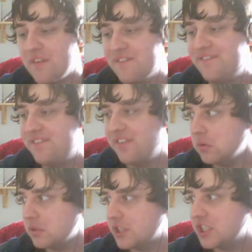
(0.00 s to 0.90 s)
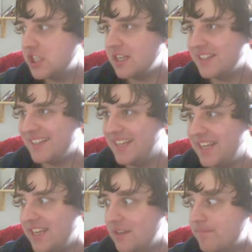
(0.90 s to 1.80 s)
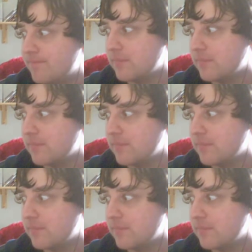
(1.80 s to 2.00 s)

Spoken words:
Fortunately,